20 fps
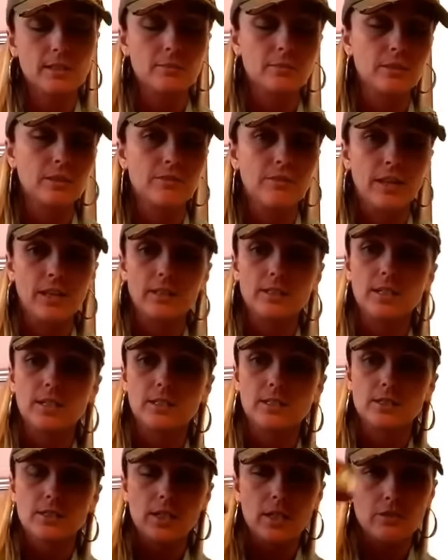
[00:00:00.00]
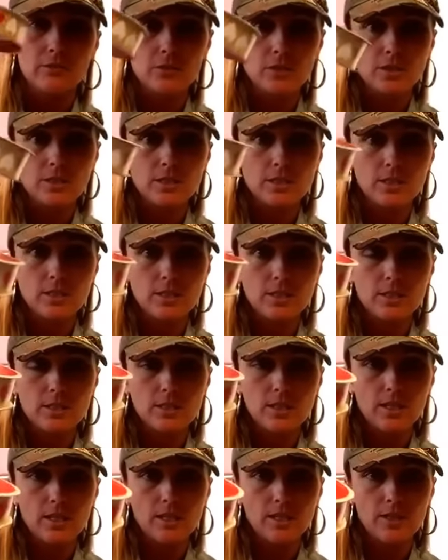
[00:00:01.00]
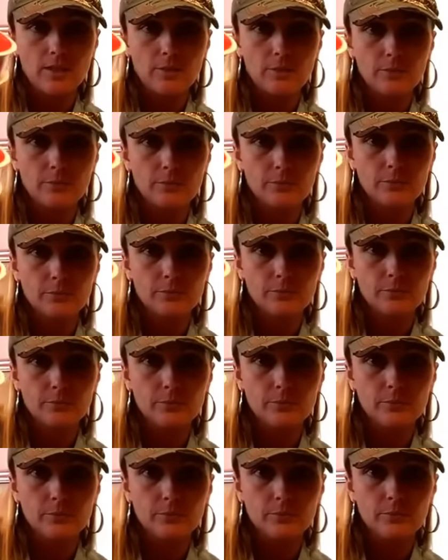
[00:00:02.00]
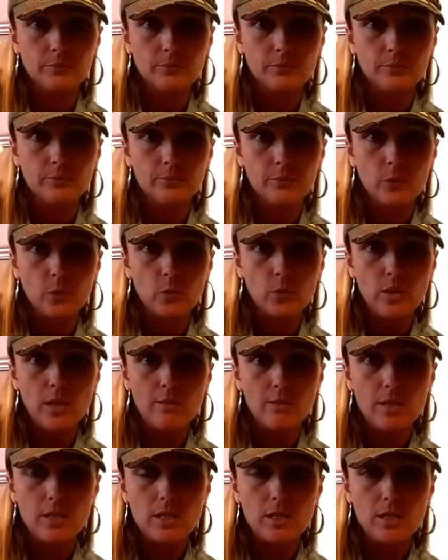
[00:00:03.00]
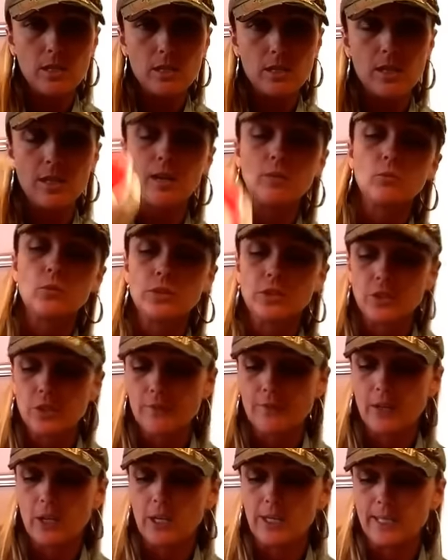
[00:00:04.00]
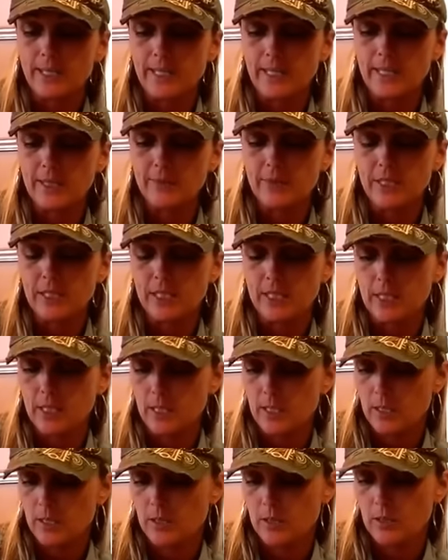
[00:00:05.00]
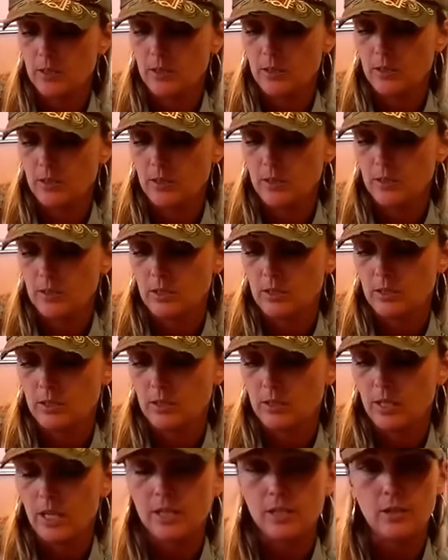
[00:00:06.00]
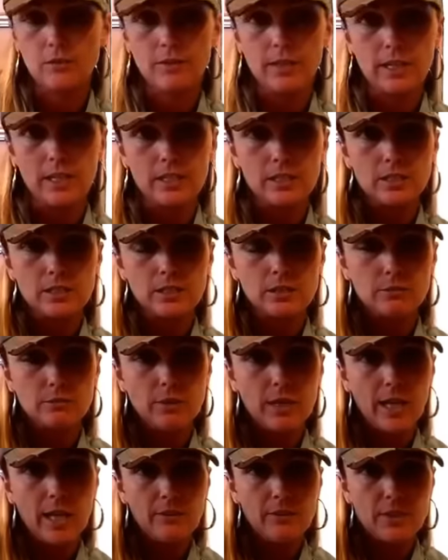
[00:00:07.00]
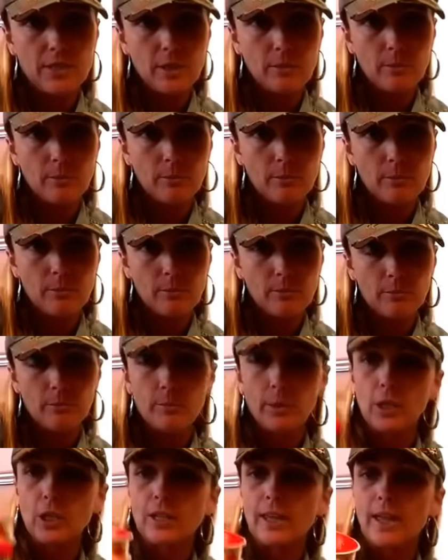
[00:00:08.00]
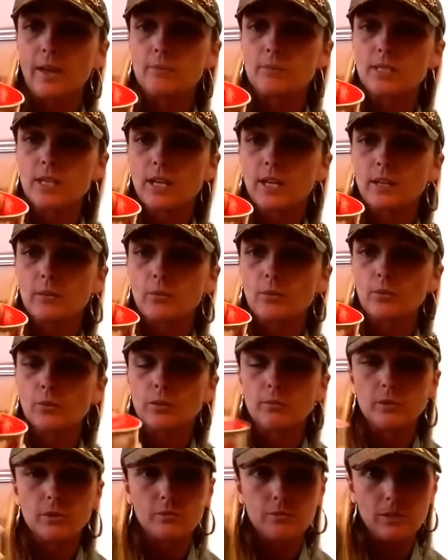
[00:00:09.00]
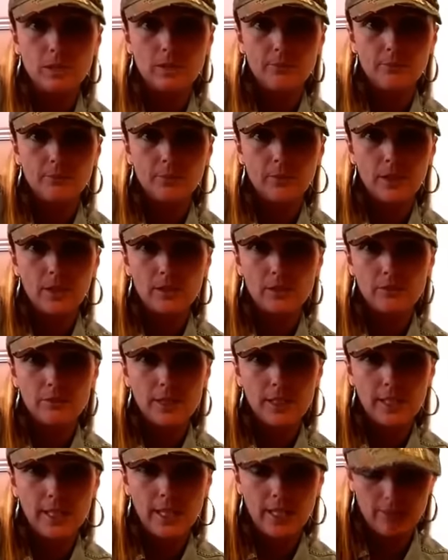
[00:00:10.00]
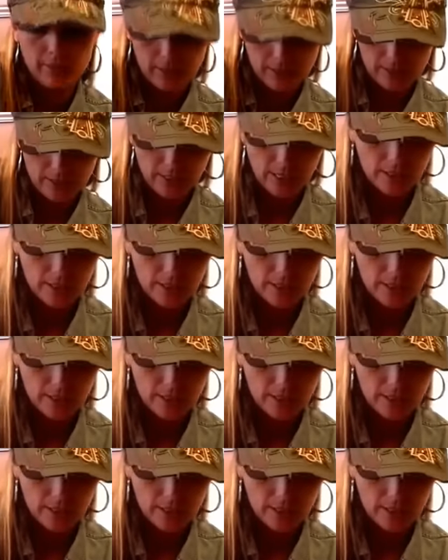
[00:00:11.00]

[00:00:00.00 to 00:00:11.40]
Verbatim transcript: um, in the Valentine stuff, just this uh, ribbon, and I'm wondering if I already have this. I don't think I do. I have some burlap type ribbon, but don't think I have this.